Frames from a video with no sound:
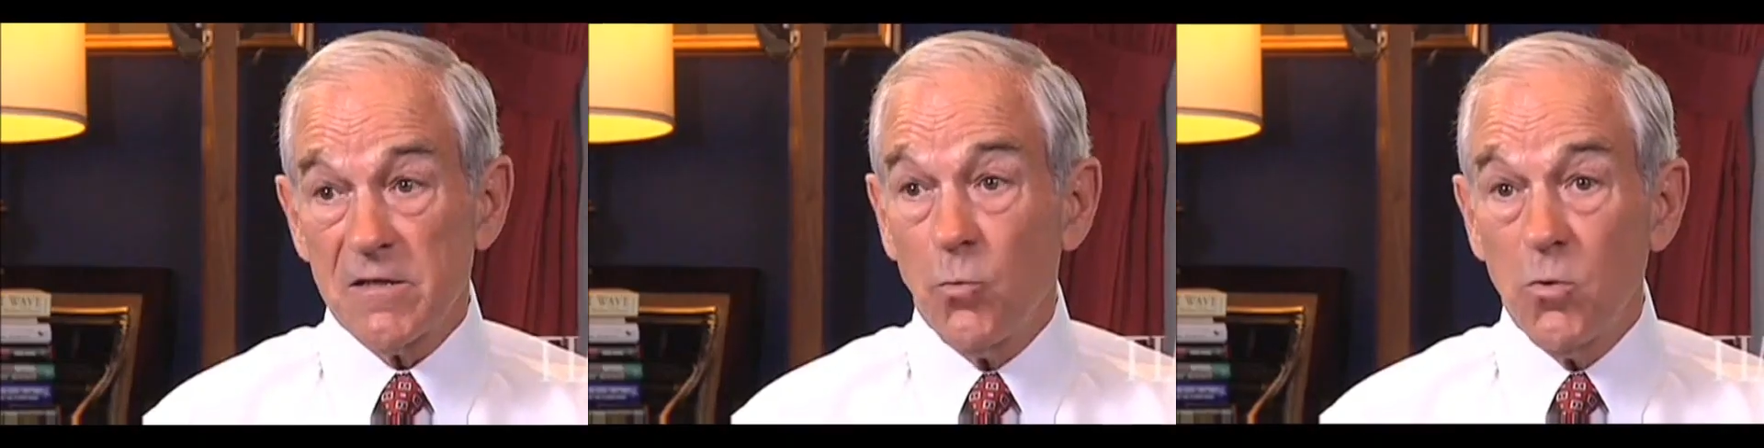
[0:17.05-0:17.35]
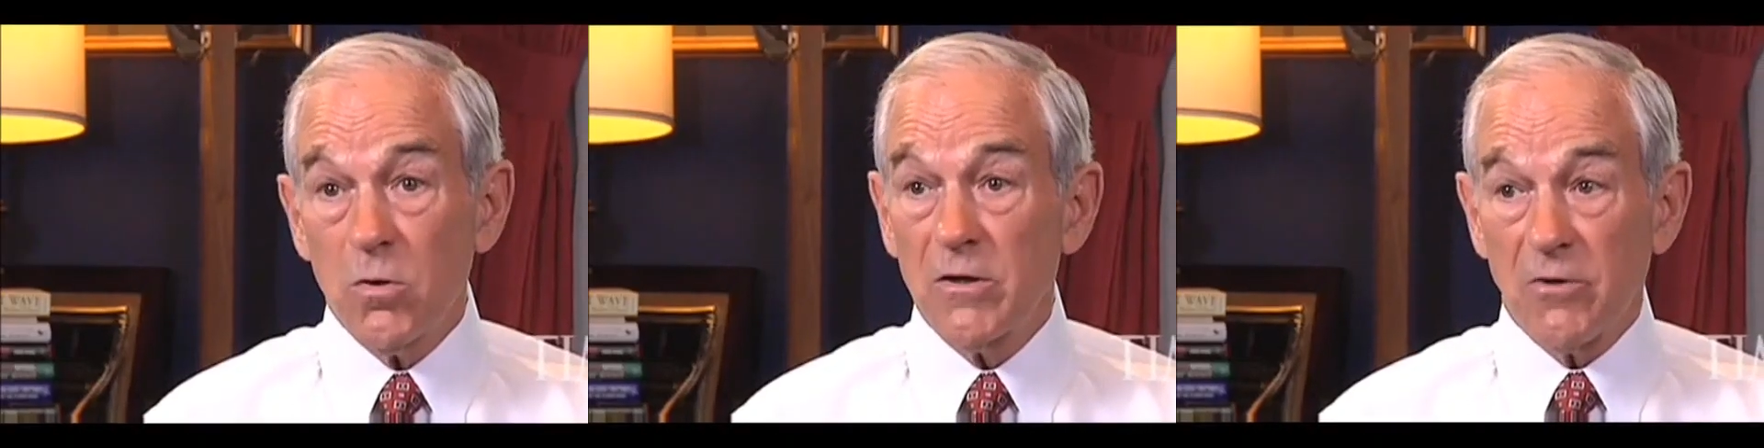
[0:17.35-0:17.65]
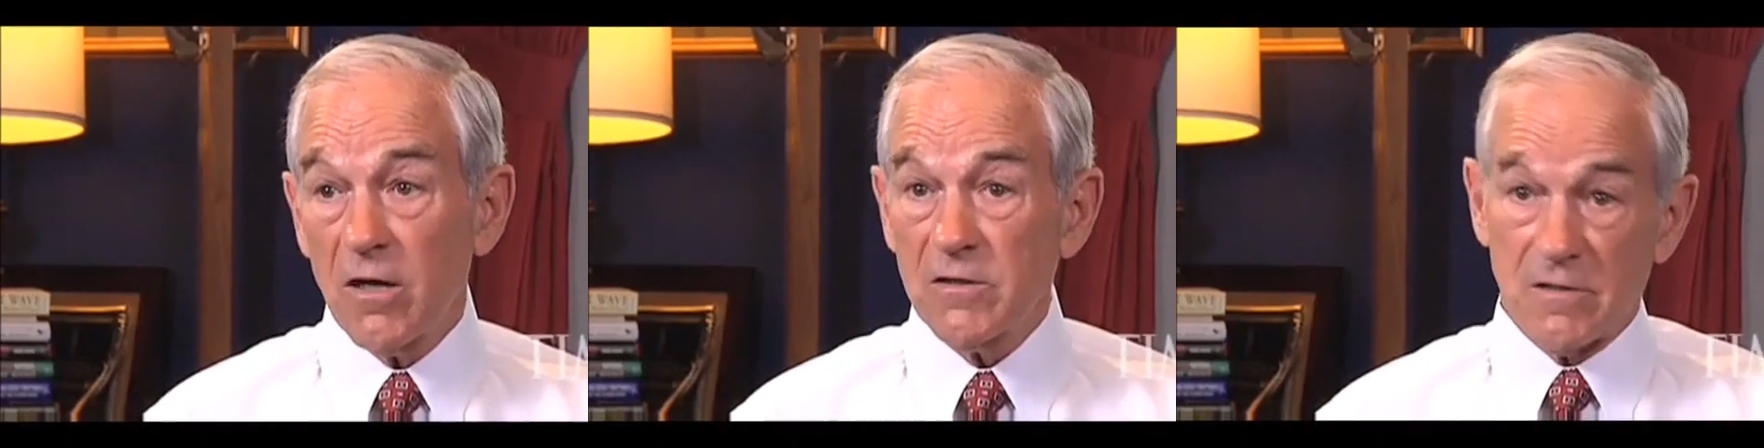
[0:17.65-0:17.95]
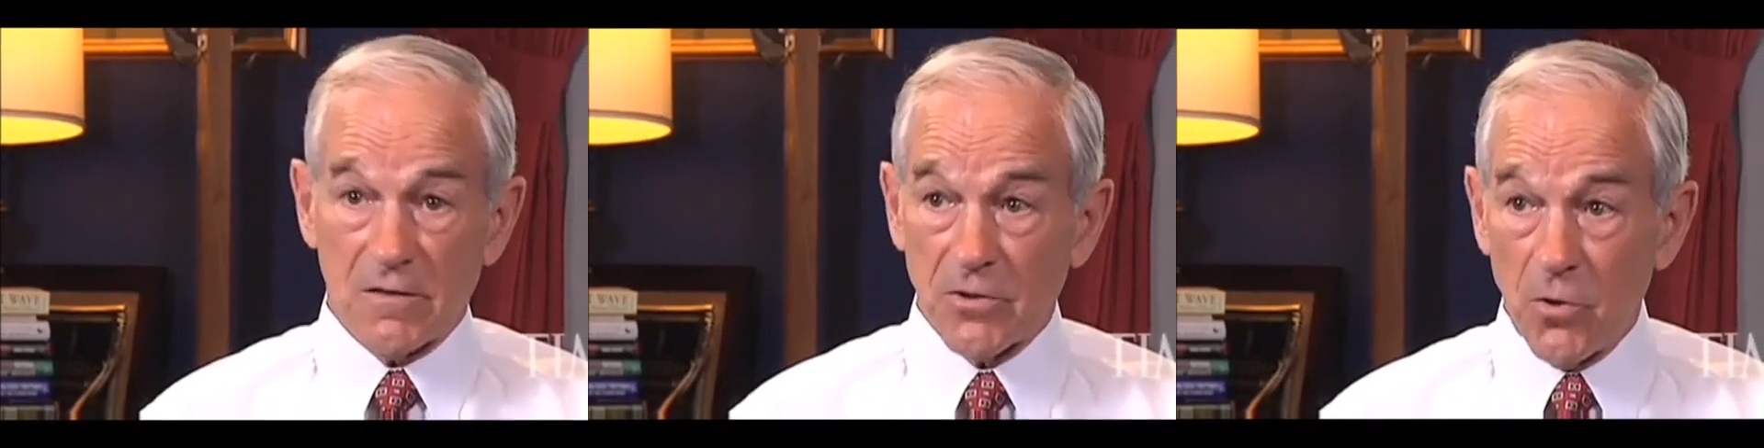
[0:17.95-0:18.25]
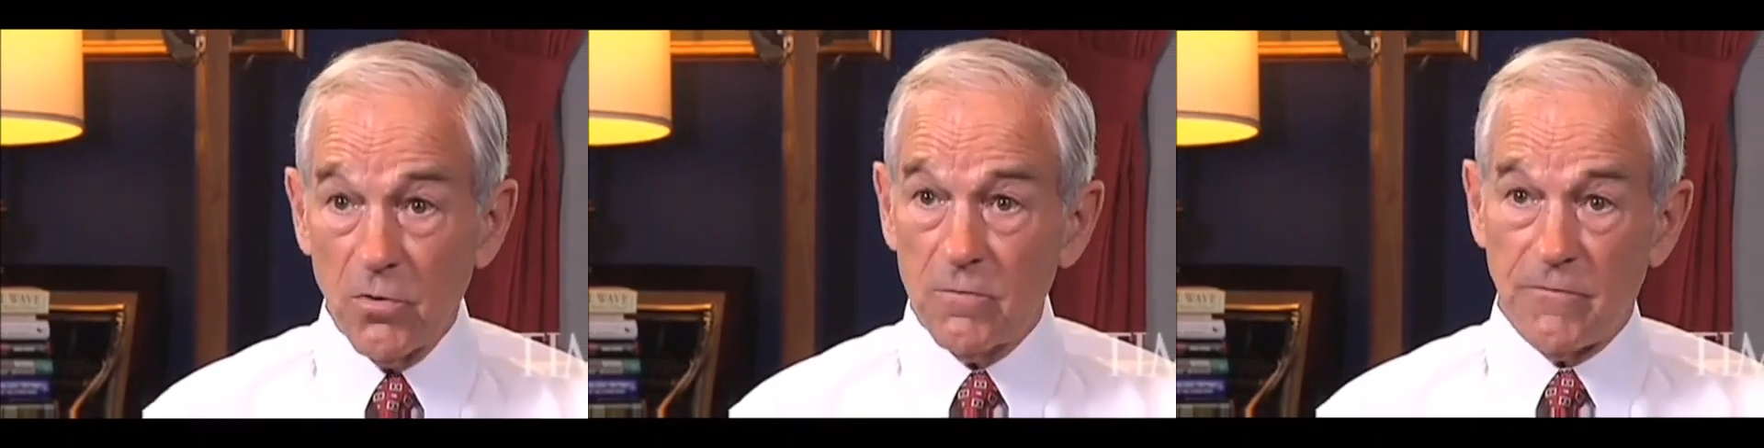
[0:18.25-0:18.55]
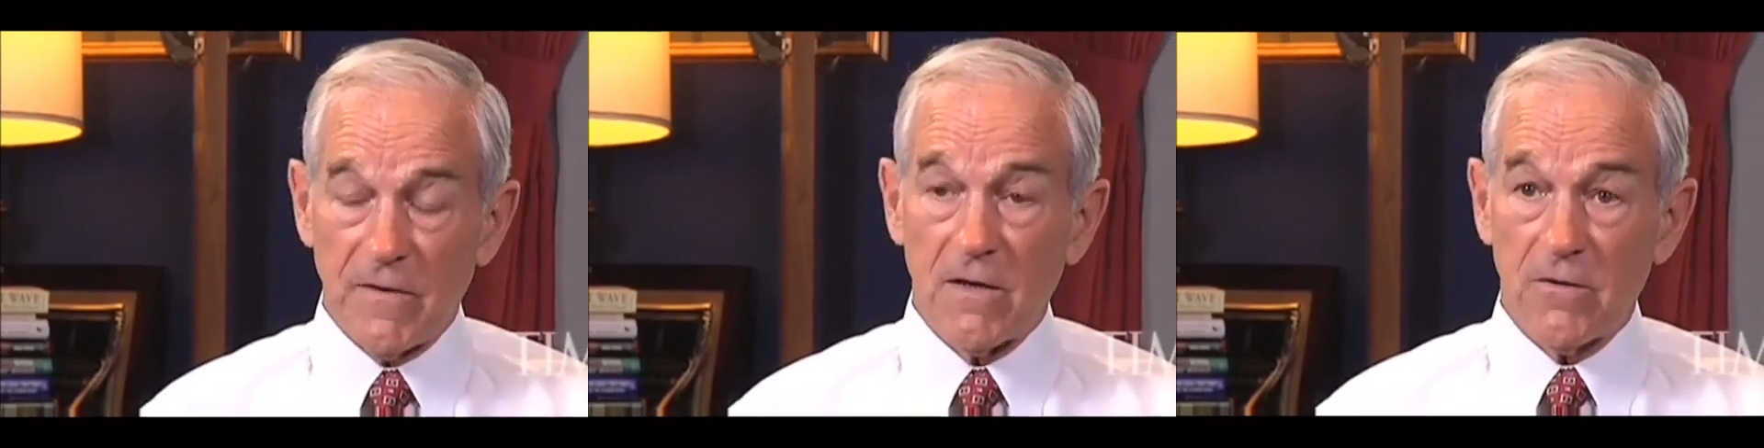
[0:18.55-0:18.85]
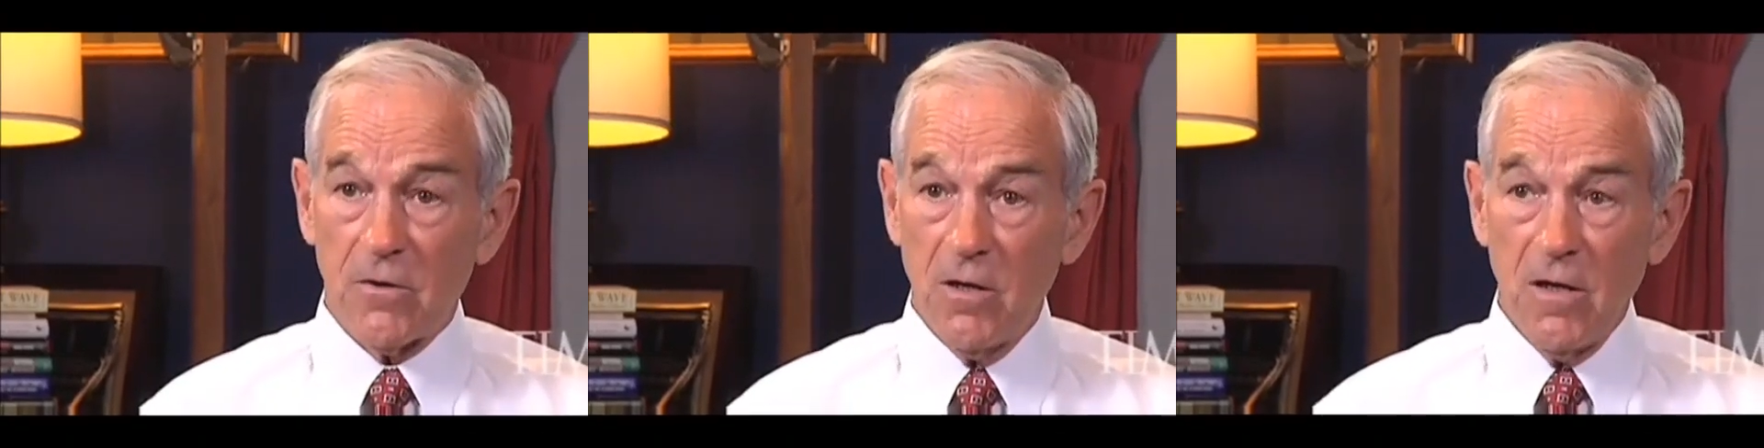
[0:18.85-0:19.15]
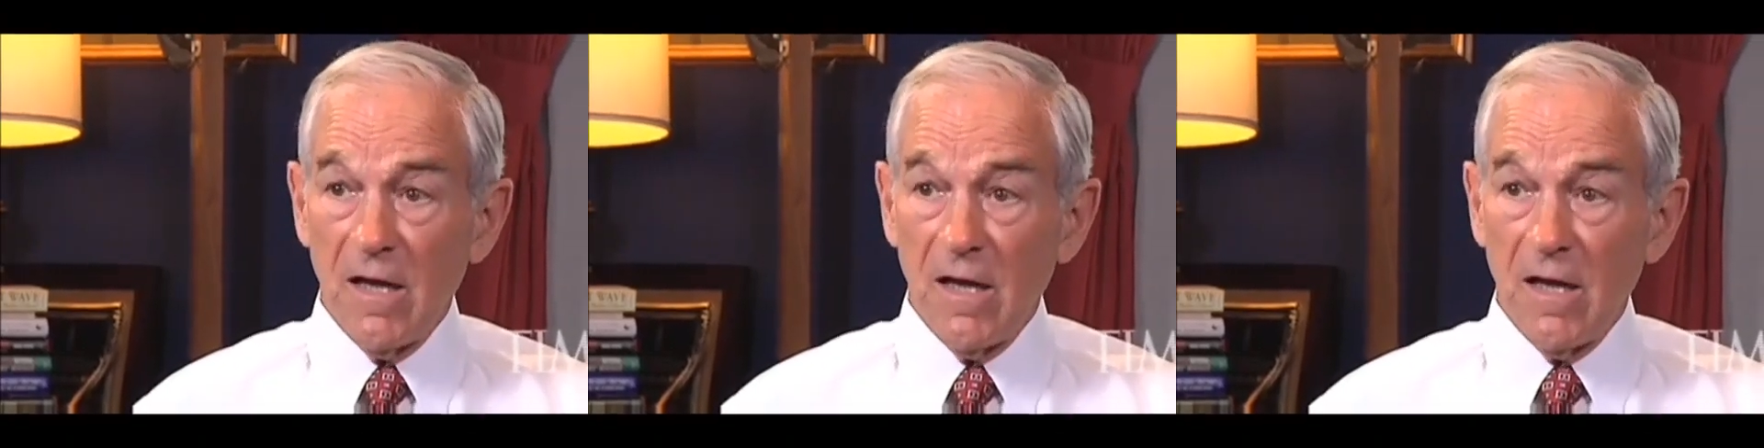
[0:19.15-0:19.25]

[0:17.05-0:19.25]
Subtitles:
The war on drugs is a total failure,